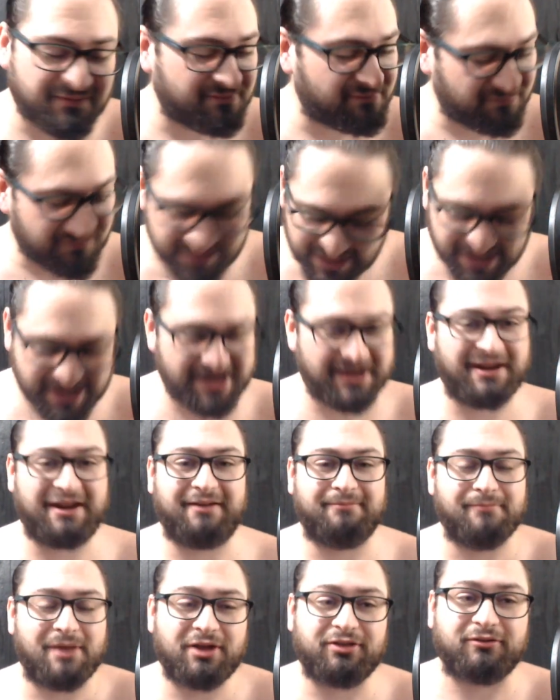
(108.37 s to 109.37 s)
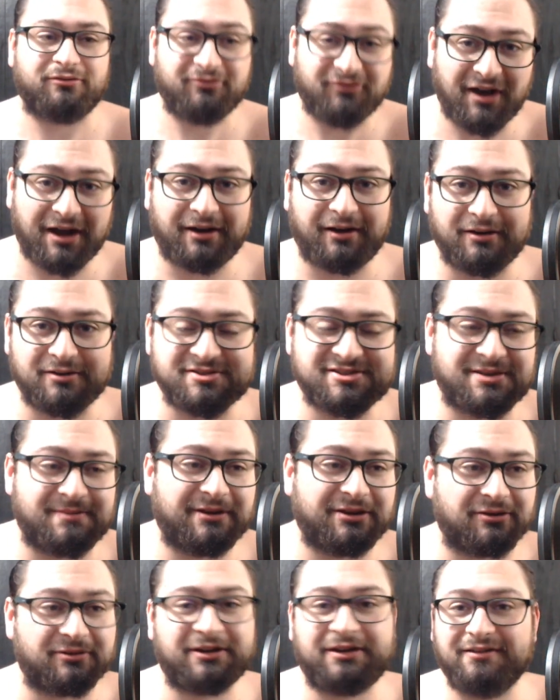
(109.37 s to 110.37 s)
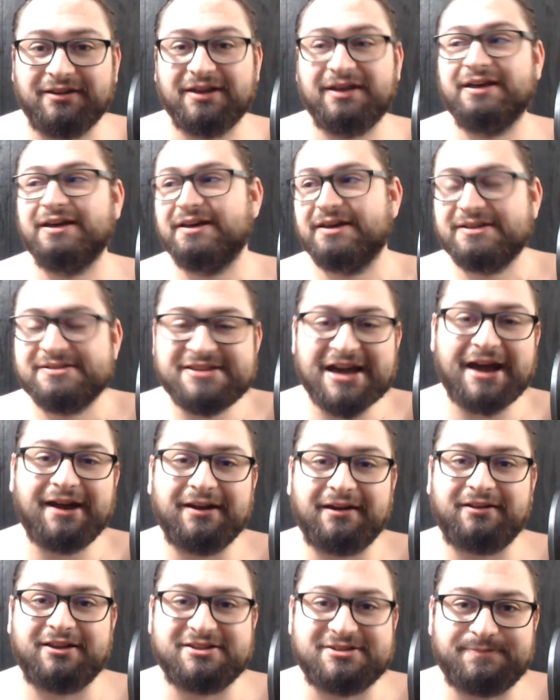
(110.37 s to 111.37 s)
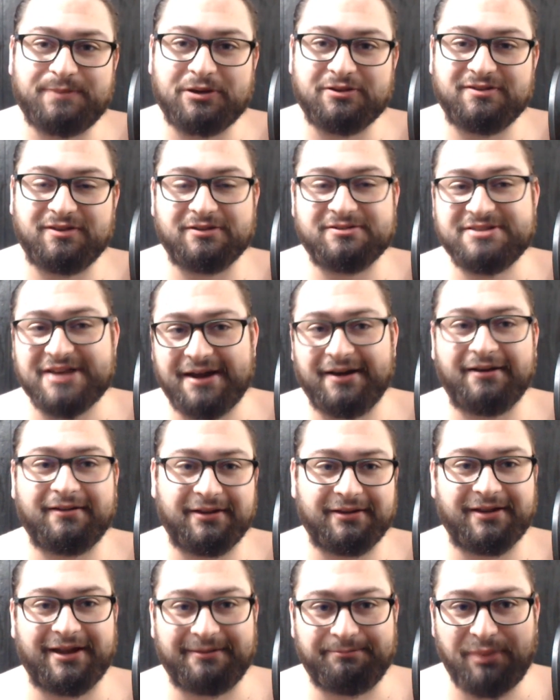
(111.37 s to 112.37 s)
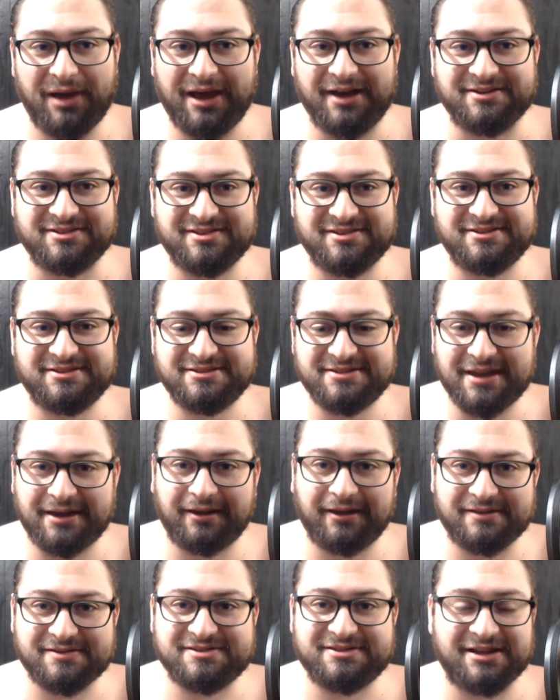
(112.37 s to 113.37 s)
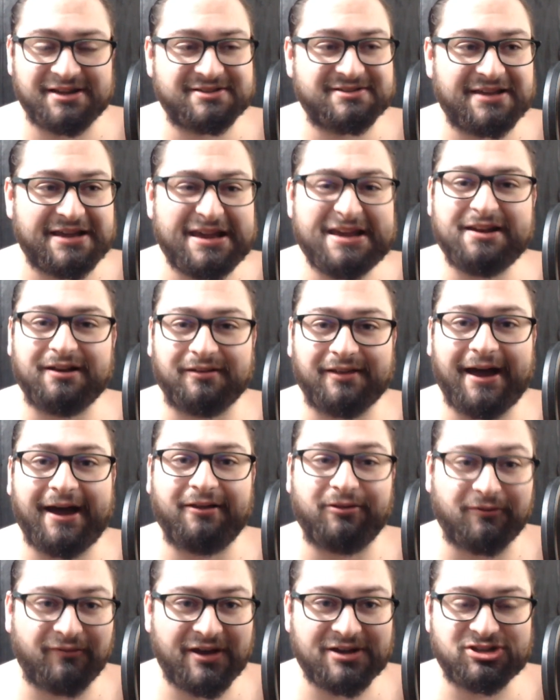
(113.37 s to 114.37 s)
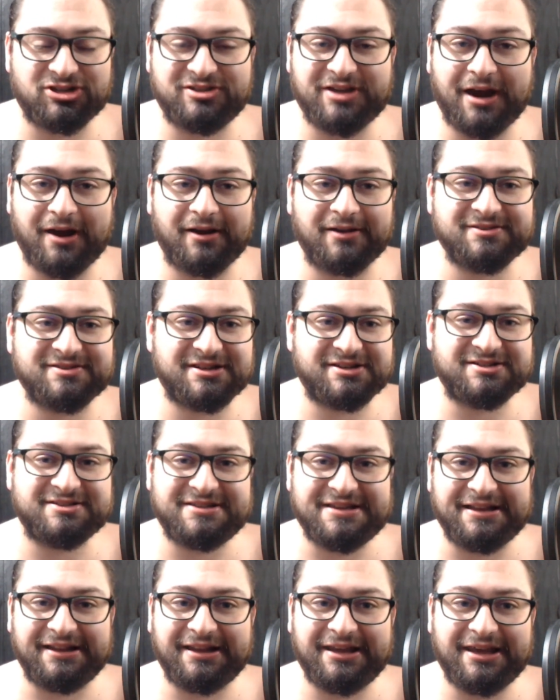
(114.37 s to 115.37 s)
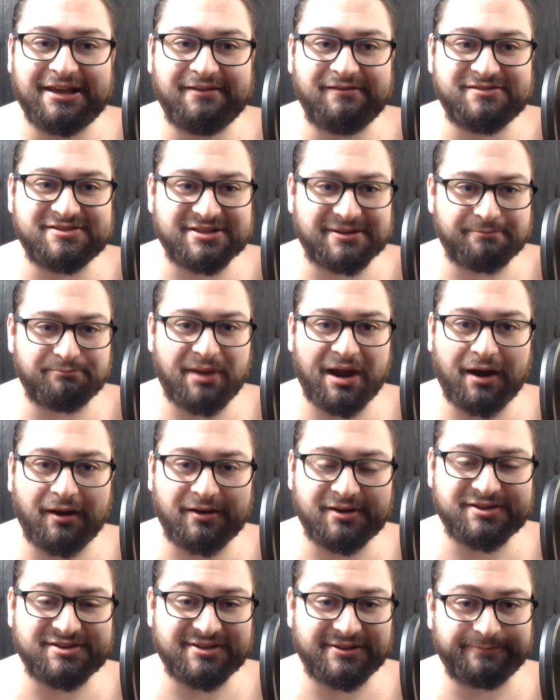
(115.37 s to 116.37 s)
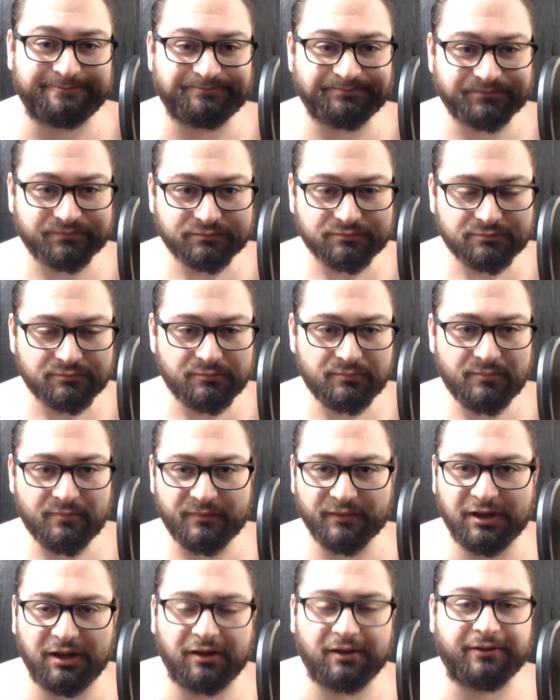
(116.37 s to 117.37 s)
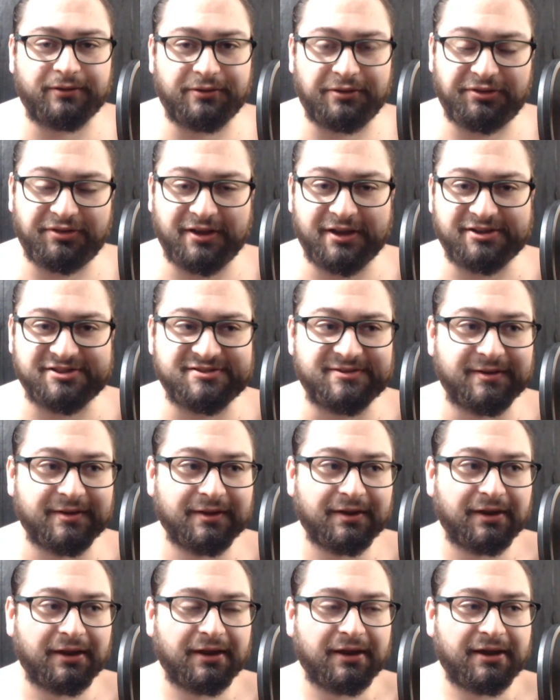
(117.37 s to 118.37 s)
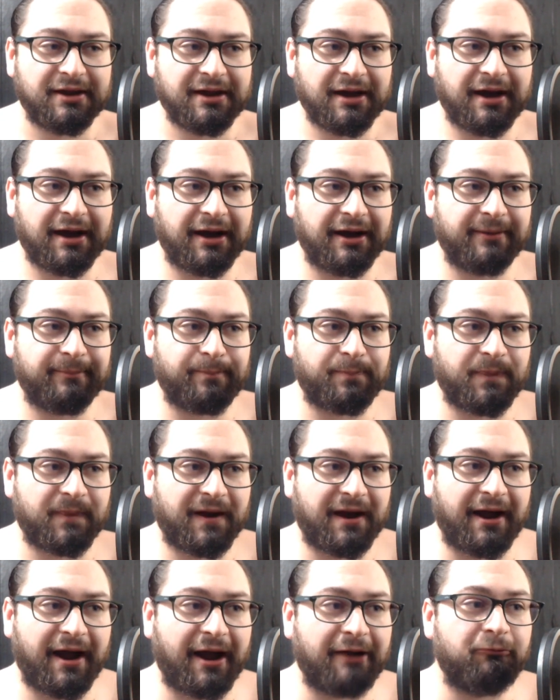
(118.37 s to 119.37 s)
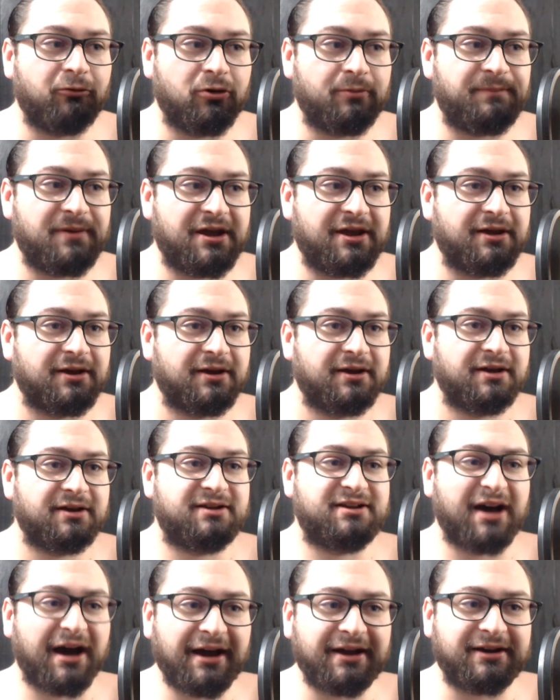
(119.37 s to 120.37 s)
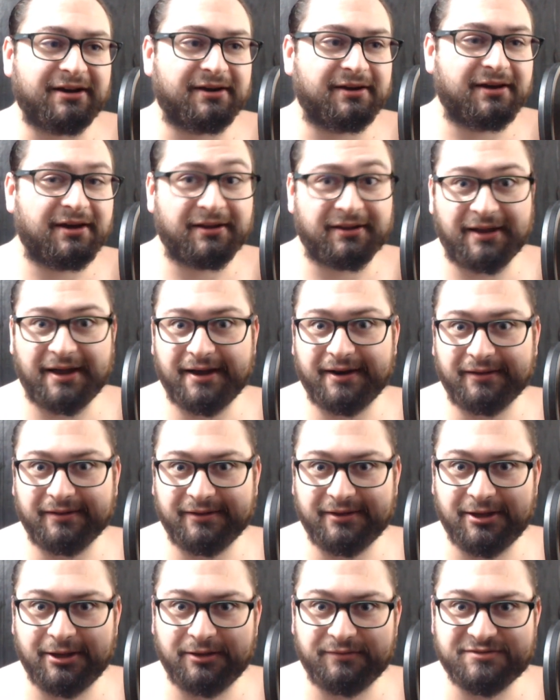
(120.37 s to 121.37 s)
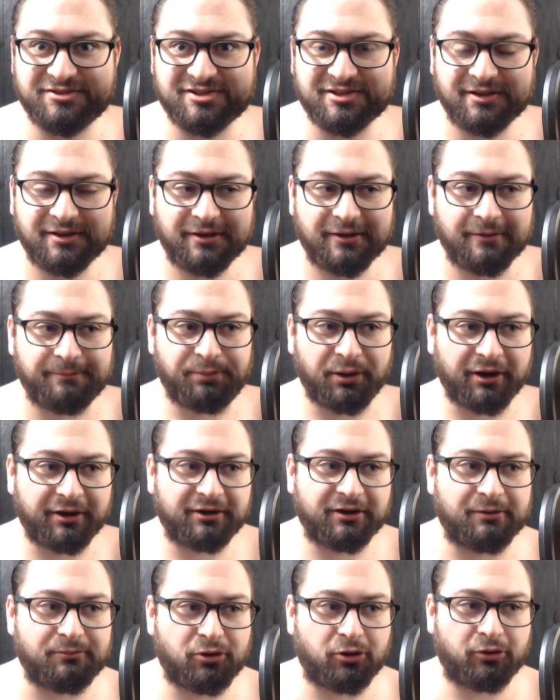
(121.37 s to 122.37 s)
eating motherfuckers. I mean, they're technically like pests, stick insects. They eat a lot. They're vegetarians. They just eat leaves and berries and all other things. I will be cutting a lot of leaves, putting them over